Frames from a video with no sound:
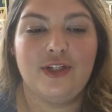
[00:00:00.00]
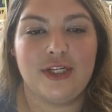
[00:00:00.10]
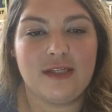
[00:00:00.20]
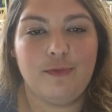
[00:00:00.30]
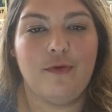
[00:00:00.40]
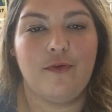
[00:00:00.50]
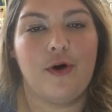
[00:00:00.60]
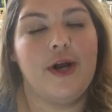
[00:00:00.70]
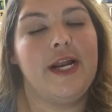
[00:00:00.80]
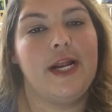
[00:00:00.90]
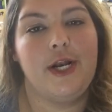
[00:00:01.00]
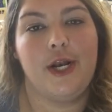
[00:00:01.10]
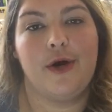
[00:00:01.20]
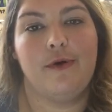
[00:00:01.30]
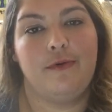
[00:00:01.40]
Just move on and
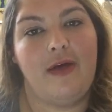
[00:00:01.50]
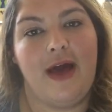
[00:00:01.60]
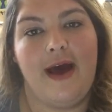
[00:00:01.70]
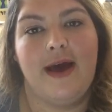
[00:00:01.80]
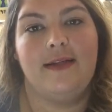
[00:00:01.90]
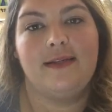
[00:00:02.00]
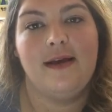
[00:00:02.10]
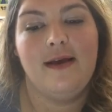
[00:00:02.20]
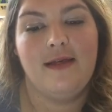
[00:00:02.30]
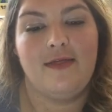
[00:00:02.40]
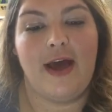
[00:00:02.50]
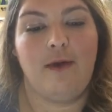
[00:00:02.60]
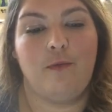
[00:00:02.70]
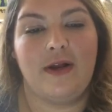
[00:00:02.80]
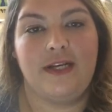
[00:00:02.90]
know that
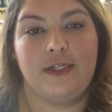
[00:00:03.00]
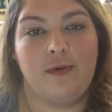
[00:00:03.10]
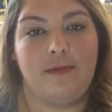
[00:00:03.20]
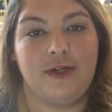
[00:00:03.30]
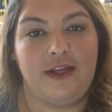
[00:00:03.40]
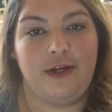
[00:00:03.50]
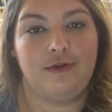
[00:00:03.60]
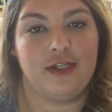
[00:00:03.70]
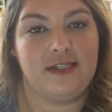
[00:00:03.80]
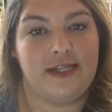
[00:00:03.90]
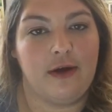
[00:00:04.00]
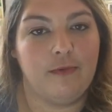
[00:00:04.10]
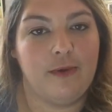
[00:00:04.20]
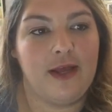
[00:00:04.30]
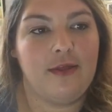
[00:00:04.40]
that one disruption that you just
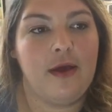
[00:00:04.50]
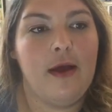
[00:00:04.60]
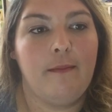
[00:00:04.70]
dealt with